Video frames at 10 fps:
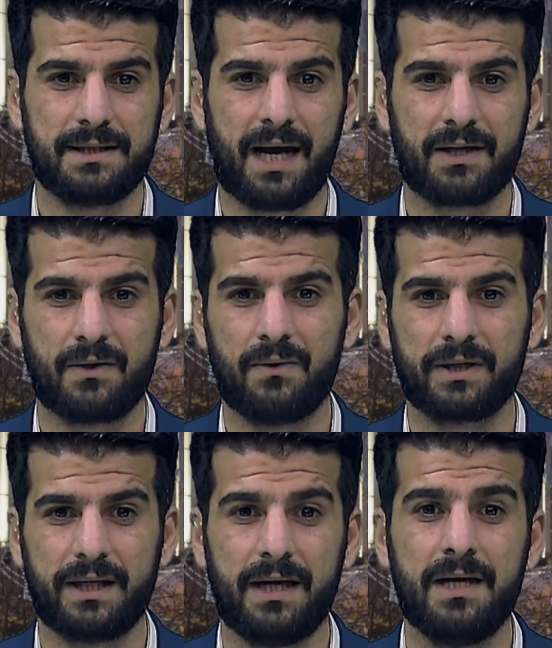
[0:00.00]
had
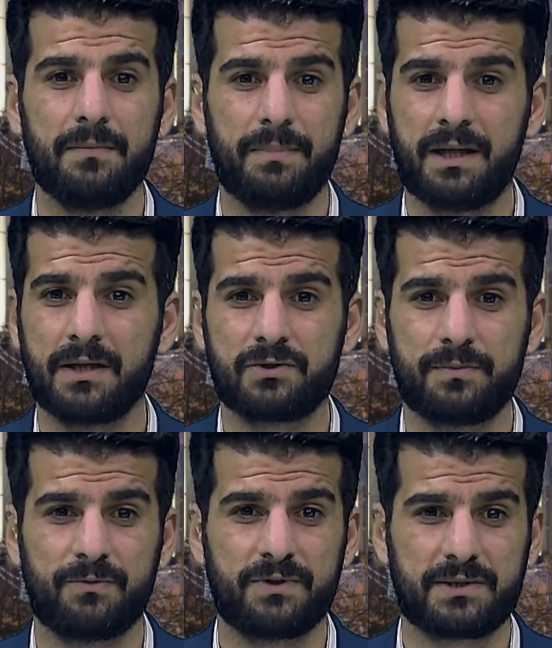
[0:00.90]
only begun to
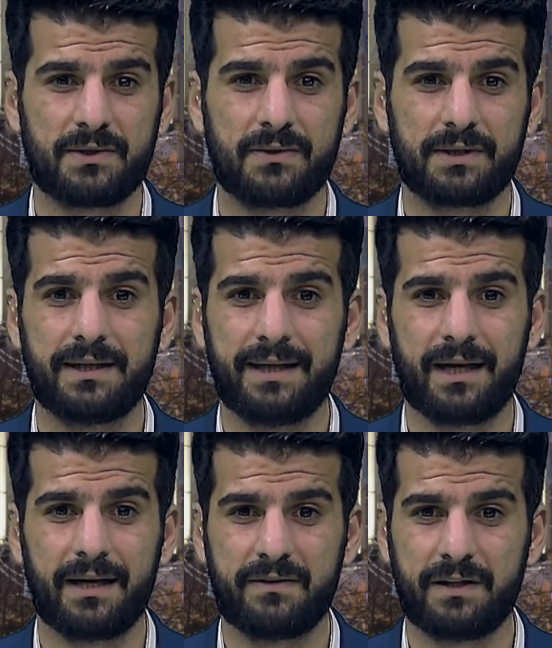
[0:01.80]
be restored
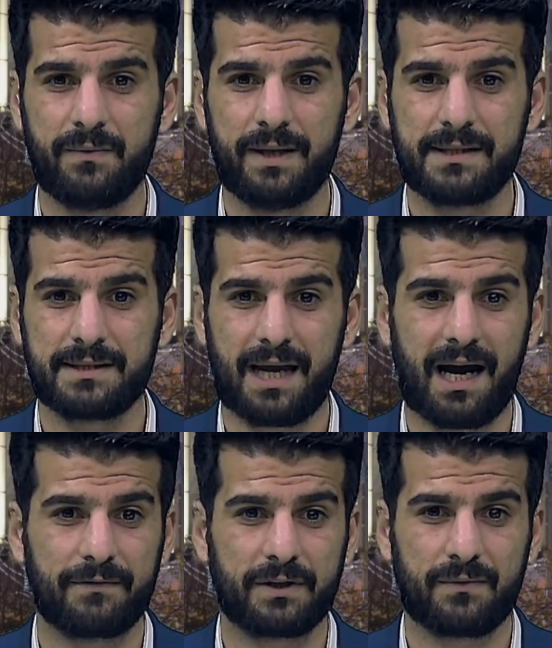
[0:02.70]
nearly 3 weeks
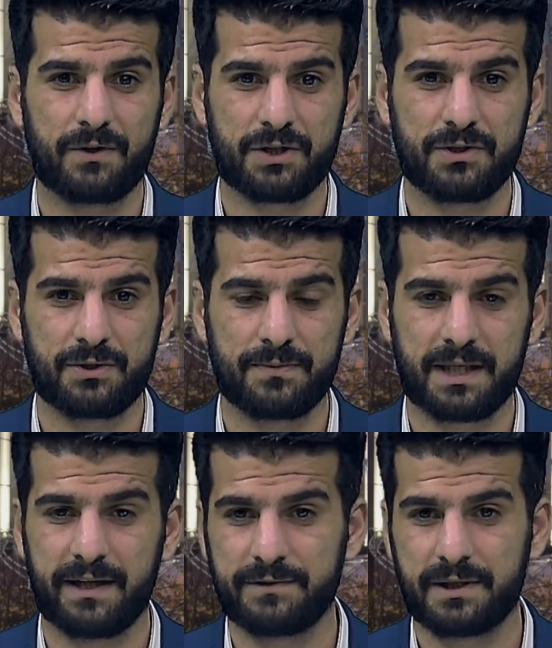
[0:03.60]
after the Russian troops
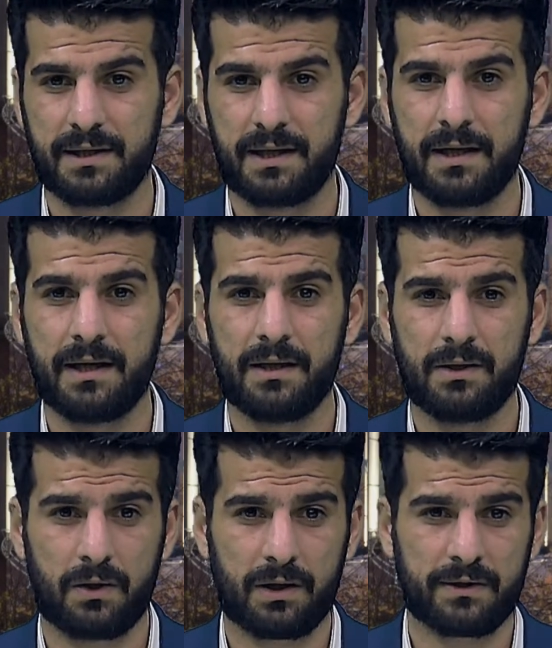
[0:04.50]
left.
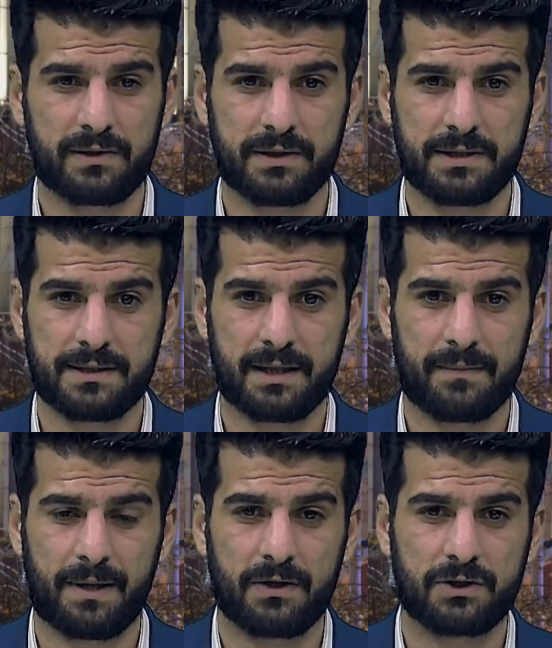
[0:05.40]
Local authorities said
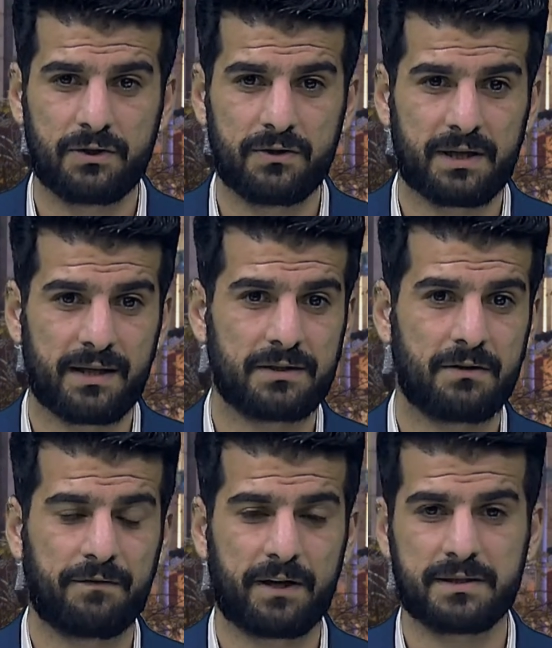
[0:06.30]
about 2/3
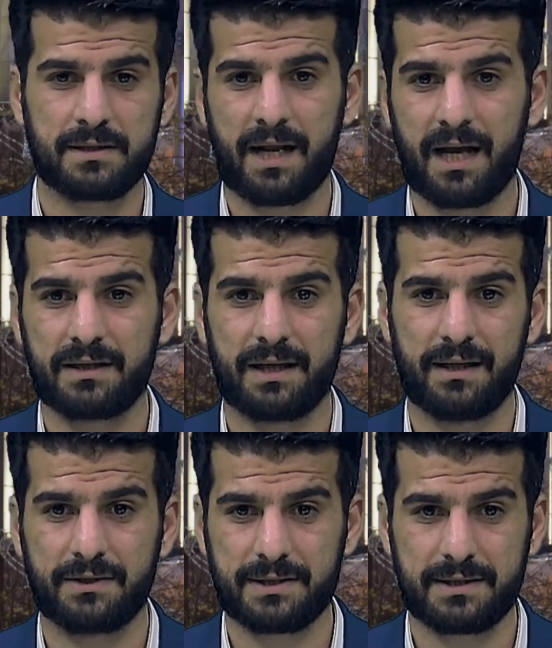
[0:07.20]
of Kherson had
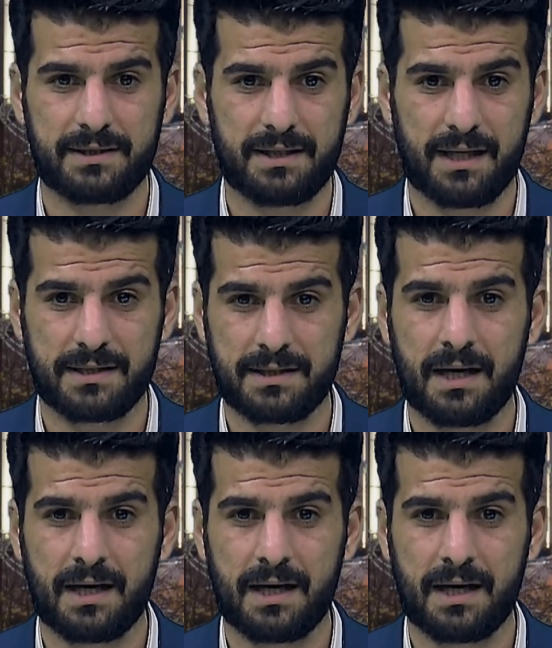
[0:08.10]
electricity as